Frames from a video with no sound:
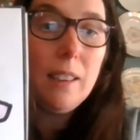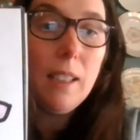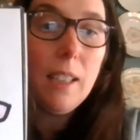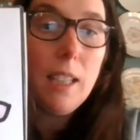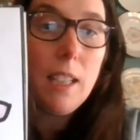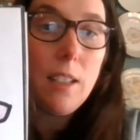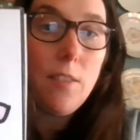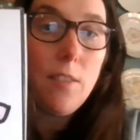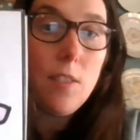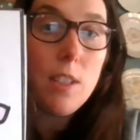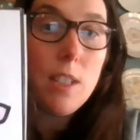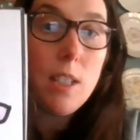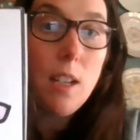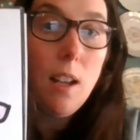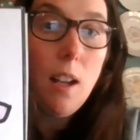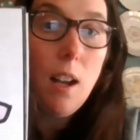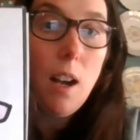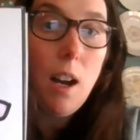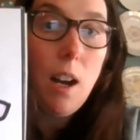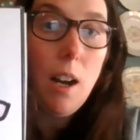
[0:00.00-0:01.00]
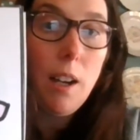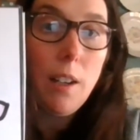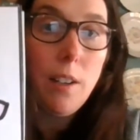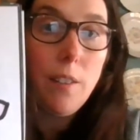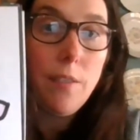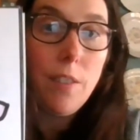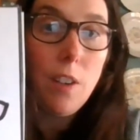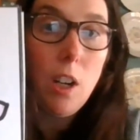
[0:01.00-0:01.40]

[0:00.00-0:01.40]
lives on a